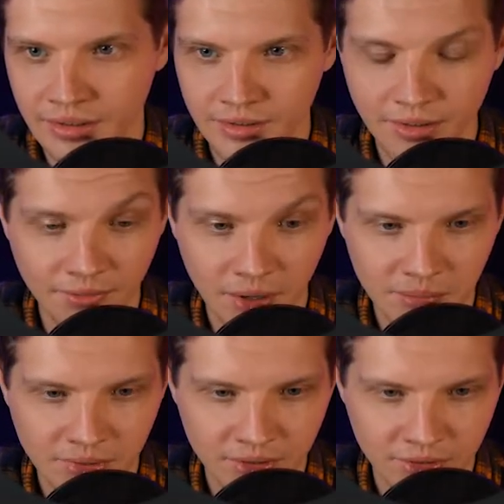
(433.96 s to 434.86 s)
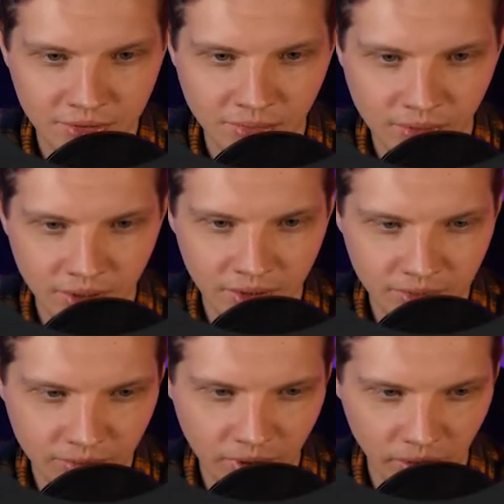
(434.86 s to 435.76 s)
November
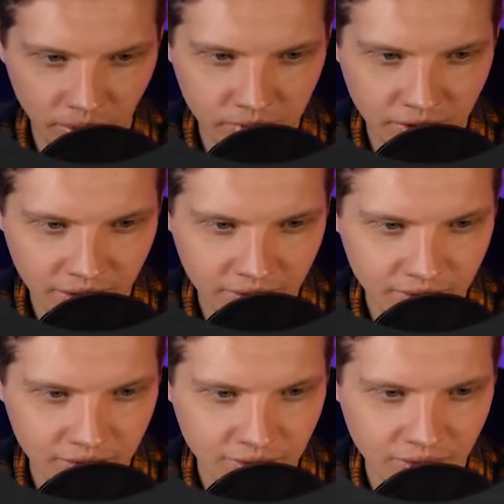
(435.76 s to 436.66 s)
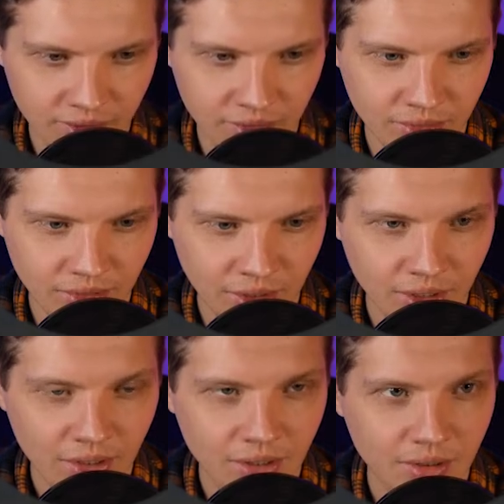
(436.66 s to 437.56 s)
2023. So,
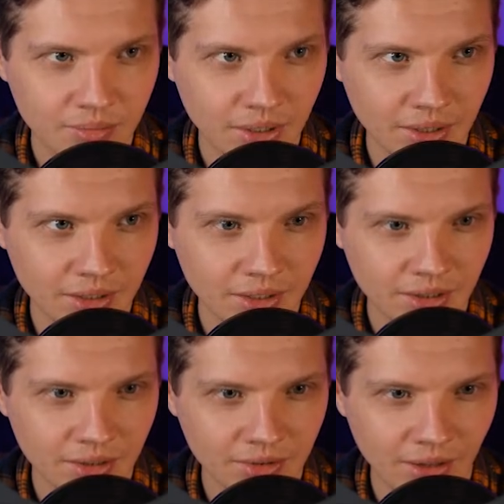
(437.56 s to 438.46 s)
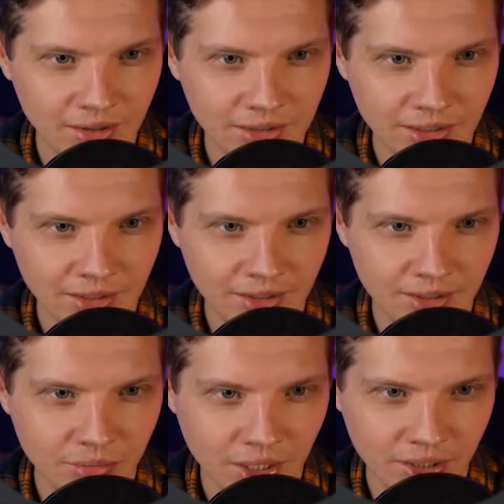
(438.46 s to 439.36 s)
clicking on that link,
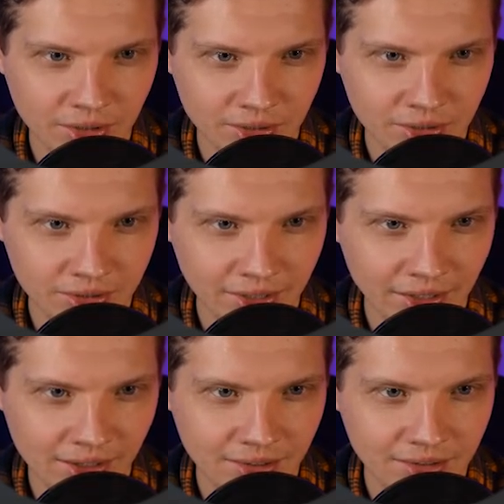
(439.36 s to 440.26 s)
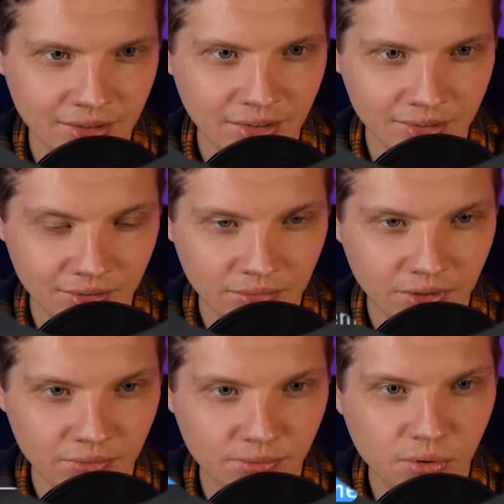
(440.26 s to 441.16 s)
we can learn that
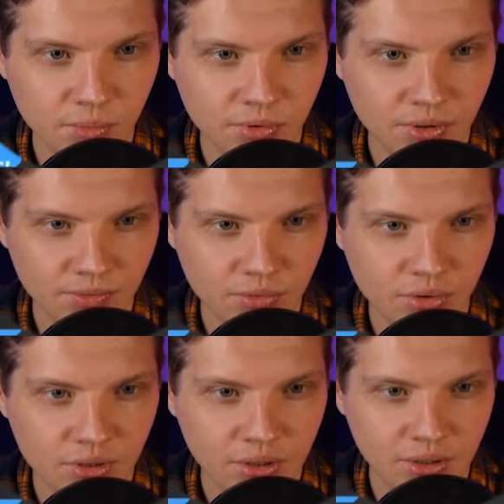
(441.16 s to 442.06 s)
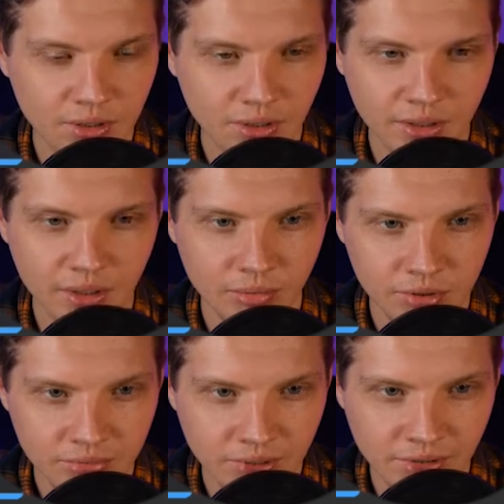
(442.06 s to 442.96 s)
Symfony 4.4
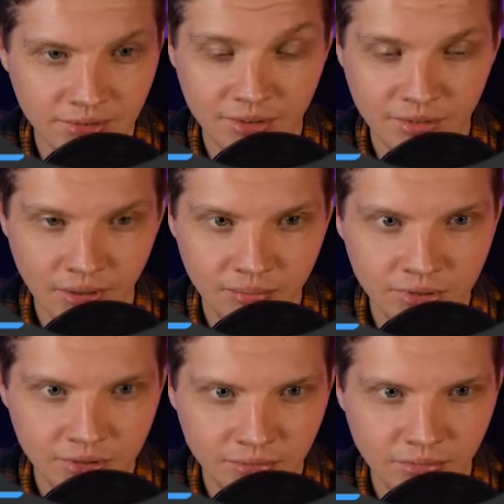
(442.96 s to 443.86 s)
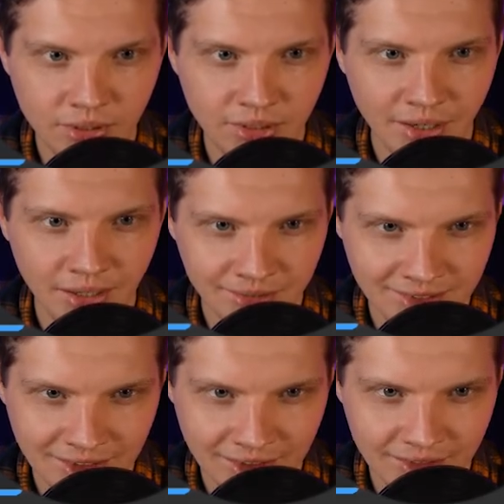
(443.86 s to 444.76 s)
was released in November
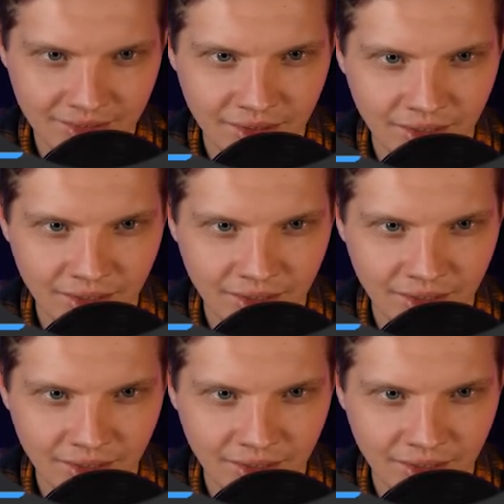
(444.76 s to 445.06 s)
2019.